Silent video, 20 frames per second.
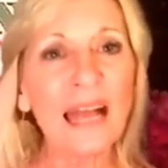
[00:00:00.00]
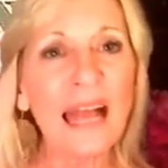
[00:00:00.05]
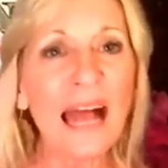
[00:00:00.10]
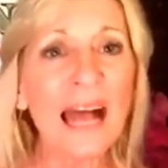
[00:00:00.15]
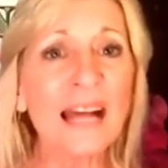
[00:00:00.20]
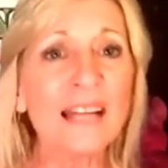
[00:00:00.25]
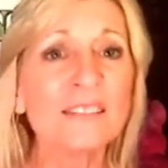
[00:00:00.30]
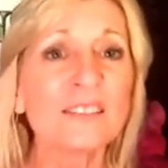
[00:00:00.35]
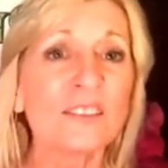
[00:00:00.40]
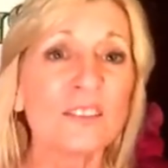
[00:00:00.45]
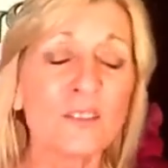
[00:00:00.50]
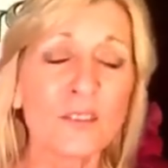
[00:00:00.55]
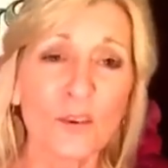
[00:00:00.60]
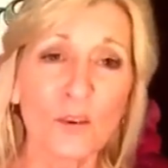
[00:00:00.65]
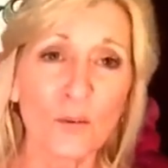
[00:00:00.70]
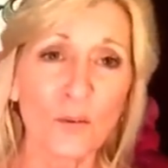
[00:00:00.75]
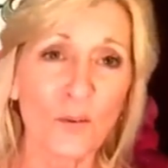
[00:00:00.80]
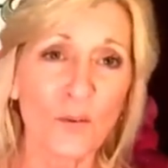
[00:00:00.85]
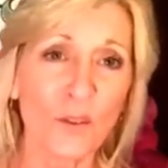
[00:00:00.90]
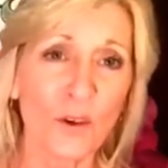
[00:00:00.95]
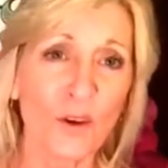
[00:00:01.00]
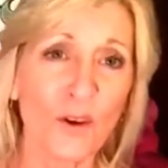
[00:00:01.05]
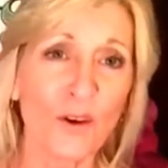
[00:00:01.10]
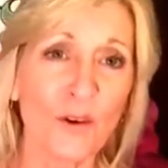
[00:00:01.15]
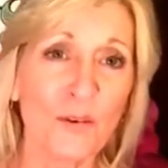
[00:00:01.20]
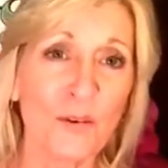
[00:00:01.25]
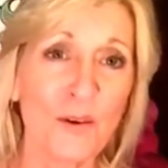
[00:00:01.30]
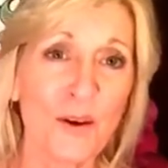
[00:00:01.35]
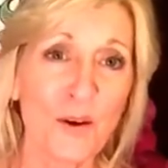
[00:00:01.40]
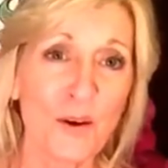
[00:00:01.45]
And
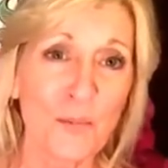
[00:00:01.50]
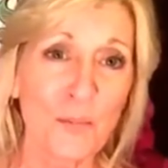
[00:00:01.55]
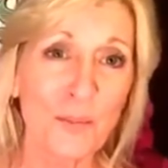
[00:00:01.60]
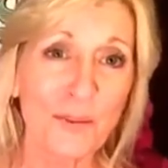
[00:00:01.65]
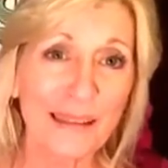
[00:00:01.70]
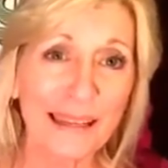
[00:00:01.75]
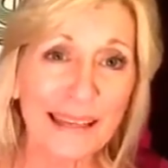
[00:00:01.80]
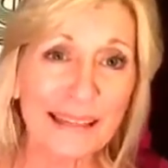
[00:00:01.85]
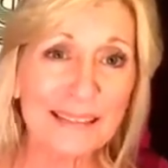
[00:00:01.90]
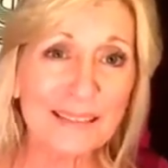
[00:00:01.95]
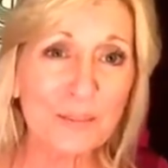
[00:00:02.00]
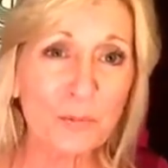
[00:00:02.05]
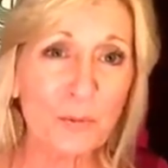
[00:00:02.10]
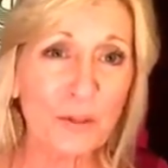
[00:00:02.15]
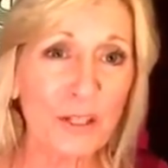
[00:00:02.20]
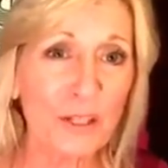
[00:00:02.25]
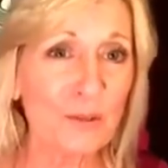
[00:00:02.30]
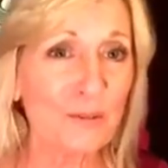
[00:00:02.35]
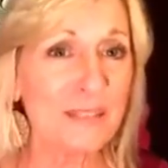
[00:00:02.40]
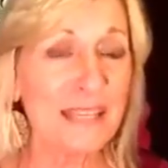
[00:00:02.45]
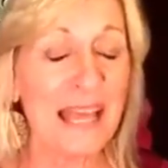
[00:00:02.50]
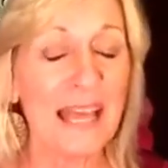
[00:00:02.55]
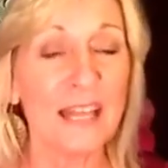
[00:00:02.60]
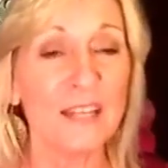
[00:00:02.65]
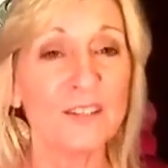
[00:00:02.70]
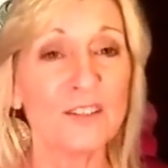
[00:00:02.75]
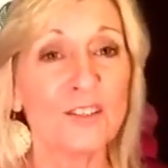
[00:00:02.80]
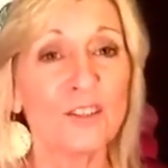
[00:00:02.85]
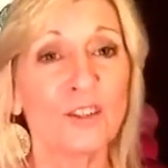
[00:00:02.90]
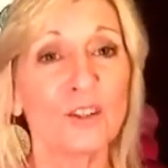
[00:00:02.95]
the place where you
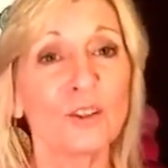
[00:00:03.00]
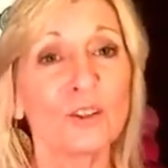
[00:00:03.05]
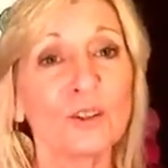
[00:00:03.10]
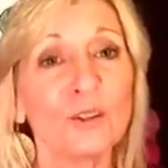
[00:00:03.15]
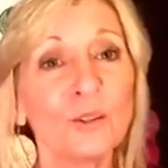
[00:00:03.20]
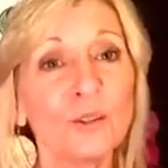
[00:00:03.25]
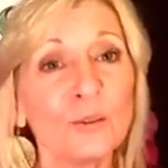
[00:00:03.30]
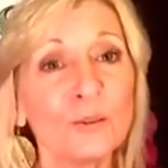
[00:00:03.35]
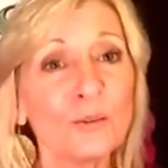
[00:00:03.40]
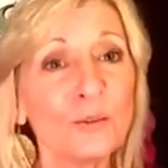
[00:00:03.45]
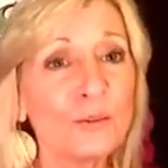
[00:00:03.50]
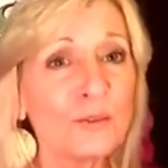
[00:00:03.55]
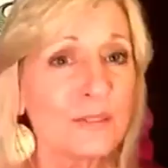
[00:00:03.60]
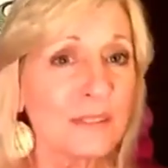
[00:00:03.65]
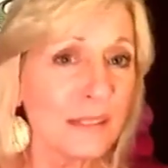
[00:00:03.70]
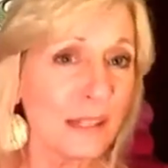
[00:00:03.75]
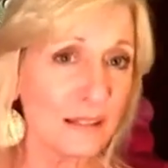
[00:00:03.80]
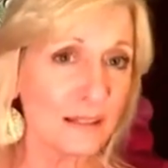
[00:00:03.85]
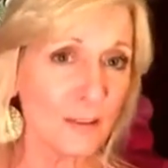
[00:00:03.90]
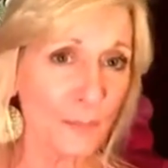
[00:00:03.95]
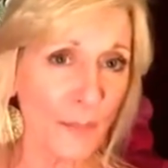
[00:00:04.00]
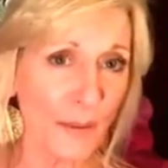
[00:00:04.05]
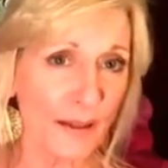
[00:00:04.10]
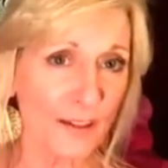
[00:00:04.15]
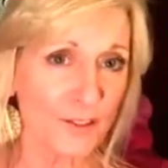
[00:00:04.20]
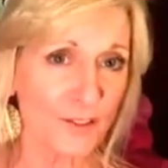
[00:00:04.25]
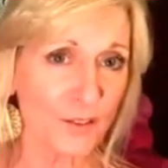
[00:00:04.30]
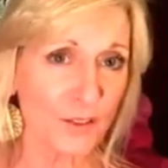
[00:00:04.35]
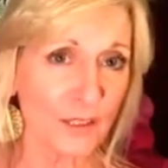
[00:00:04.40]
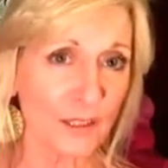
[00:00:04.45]
tend to lose that
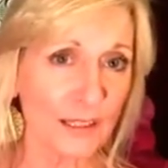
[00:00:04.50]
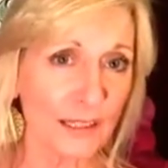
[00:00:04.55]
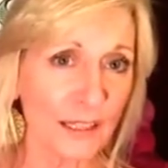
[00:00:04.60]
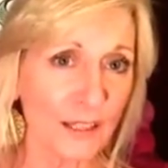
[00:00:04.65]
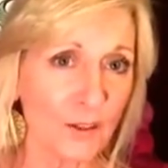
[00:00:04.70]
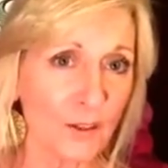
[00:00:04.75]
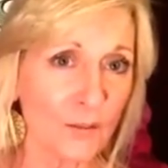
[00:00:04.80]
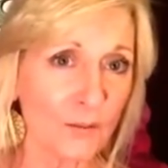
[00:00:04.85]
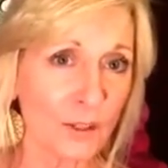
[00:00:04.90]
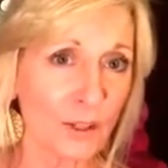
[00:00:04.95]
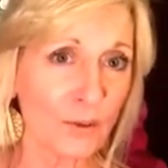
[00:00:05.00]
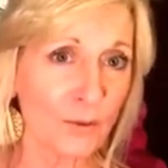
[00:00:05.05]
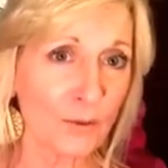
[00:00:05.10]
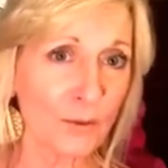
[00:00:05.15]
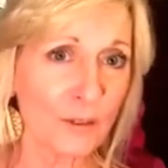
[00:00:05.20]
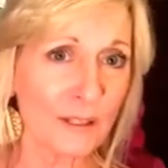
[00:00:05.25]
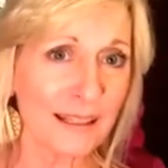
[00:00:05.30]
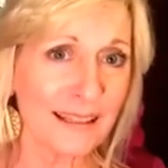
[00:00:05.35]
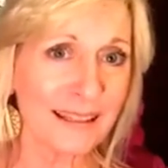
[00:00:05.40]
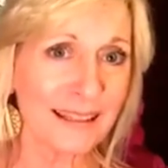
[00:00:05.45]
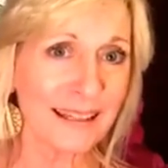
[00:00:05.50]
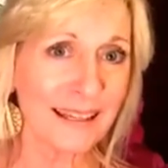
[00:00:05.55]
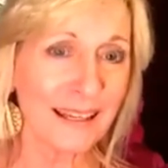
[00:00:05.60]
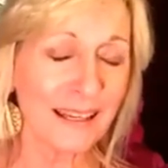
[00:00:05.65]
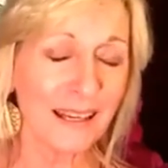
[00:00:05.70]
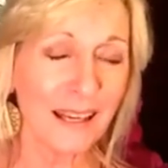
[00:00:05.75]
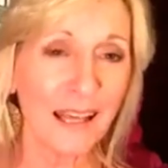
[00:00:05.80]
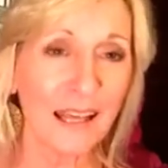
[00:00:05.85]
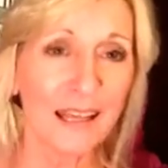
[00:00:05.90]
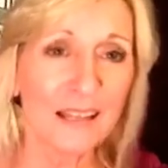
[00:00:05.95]
sponsoring lead or recruiting lead